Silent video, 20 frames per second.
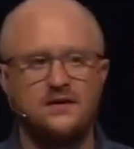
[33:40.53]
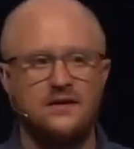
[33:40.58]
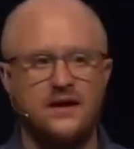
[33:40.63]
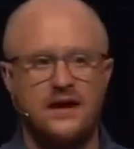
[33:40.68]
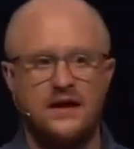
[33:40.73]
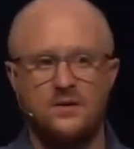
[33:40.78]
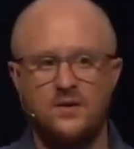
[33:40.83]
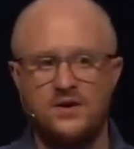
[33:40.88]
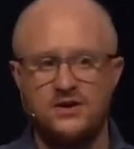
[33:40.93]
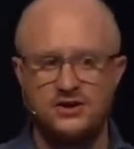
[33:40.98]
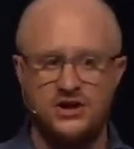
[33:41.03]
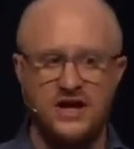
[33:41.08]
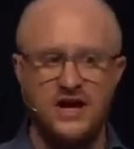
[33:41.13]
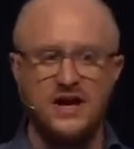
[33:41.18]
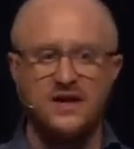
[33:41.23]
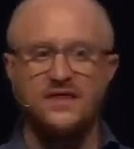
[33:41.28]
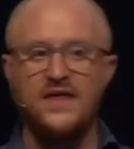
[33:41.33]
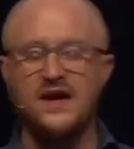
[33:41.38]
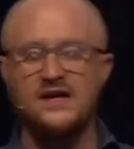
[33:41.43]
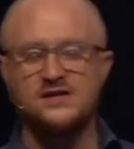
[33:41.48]
their language,
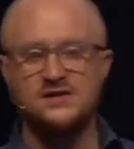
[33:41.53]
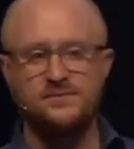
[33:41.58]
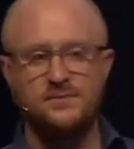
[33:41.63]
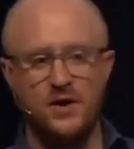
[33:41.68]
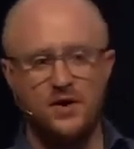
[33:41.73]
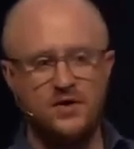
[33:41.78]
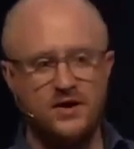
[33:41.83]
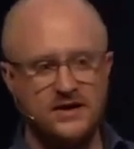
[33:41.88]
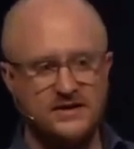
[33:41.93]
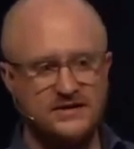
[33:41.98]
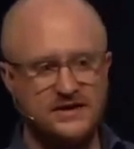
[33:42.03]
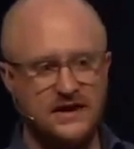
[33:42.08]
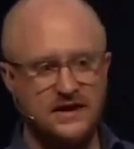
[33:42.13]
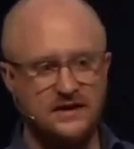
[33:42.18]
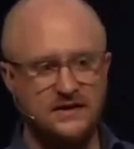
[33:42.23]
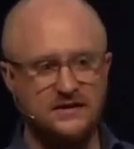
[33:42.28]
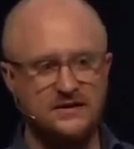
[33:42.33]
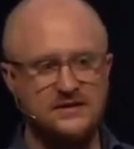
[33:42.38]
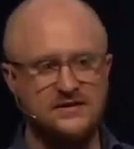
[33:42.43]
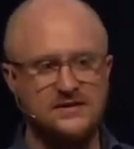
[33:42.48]
they spoke in
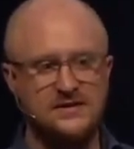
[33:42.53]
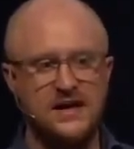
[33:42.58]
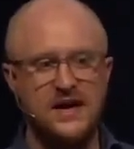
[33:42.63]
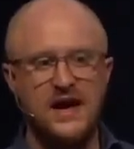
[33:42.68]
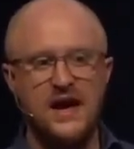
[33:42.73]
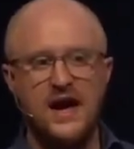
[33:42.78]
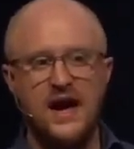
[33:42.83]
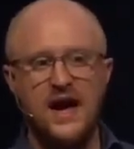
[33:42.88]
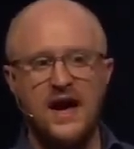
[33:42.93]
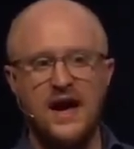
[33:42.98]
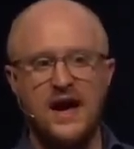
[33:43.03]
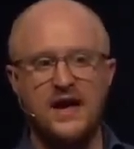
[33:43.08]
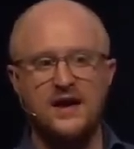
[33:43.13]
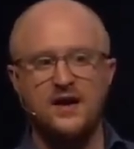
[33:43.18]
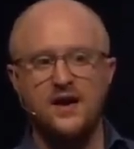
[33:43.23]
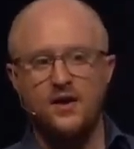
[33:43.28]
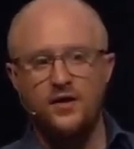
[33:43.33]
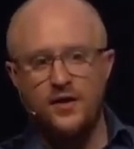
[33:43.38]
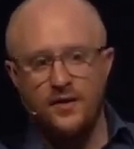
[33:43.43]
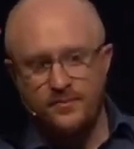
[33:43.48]
tongues,
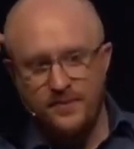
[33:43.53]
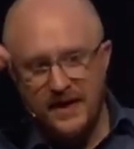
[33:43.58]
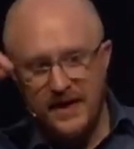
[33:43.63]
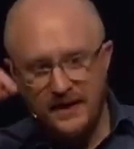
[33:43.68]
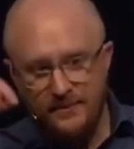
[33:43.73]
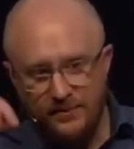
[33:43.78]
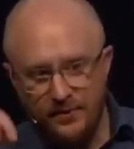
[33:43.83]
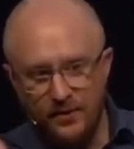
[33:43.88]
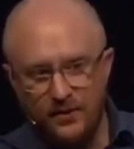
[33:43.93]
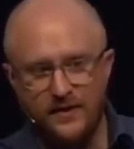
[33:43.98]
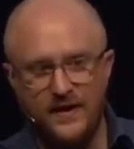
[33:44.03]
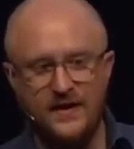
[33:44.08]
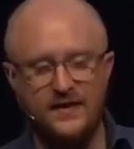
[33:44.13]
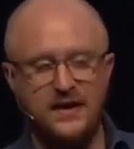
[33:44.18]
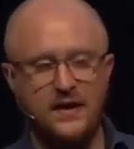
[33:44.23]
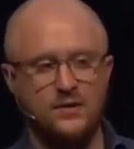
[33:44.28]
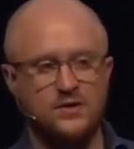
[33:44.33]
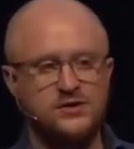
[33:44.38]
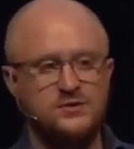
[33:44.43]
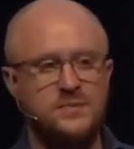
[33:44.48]
and the people that
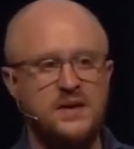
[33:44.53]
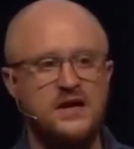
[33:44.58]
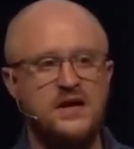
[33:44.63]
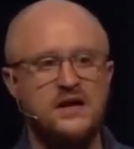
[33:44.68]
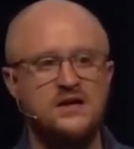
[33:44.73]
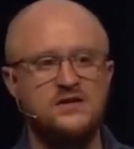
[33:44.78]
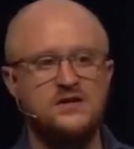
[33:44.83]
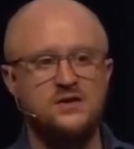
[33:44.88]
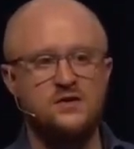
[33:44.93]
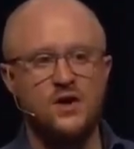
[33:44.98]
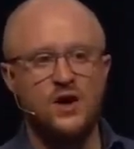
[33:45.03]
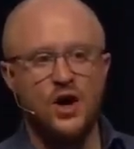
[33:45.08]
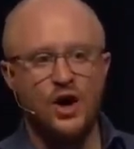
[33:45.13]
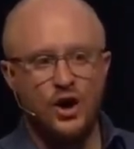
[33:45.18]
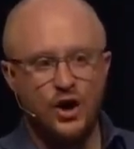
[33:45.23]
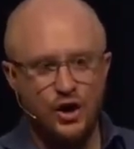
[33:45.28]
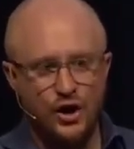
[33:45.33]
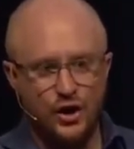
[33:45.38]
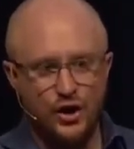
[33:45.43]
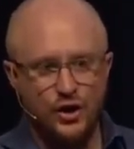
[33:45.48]
they were speaking to
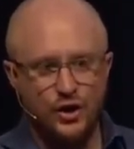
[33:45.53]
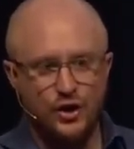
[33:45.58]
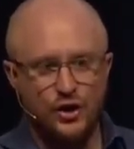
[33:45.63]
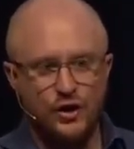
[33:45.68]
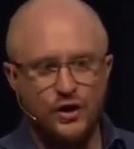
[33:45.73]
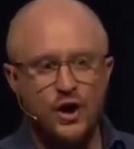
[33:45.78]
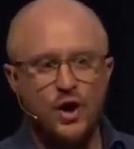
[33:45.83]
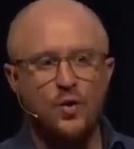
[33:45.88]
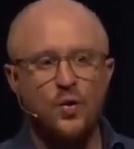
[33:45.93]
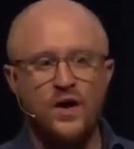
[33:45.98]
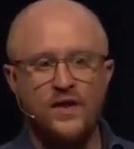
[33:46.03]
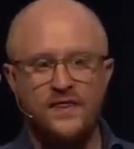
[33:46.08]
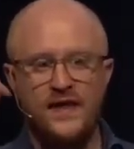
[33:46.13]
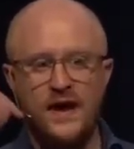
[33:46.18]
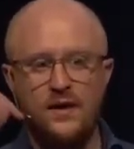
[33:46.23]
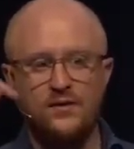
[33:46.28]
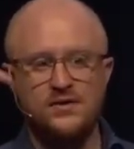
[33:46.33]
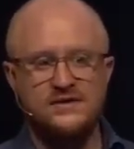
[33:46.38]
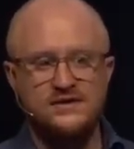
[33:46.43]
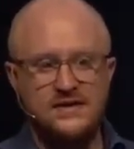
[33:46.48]
heard what
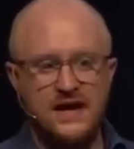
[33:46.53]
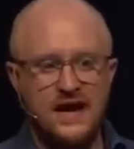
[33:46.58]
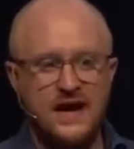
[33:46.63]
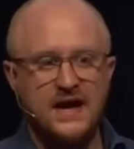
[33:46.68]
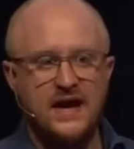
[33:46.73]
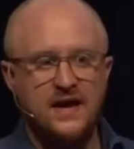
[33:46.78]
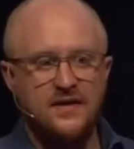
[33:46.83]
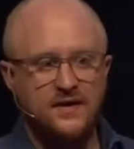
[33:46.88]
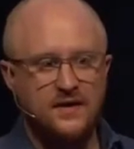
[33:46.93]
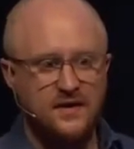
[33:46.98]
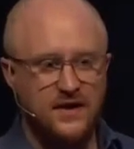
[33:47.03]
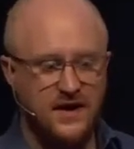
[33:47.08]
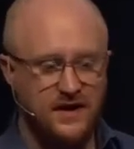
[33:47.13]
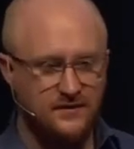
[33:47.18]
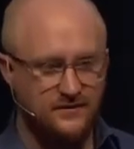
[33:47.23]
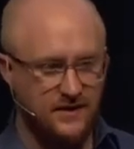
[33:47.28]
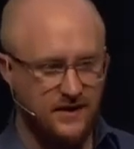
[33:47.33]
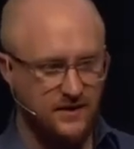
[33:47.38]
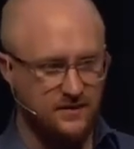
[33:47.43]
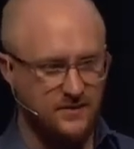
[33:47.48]
they were saying in their
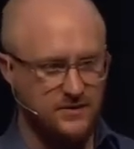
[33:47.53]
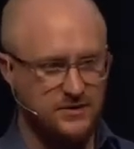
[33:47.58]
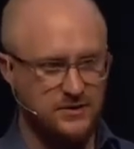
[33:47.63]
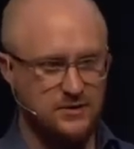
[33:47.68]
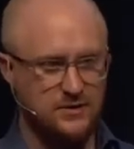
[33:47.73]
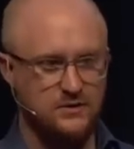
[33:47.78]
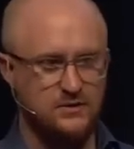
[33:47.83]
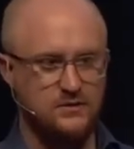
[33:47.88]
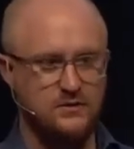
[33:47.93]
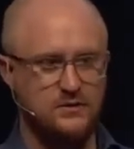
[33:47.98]
native language.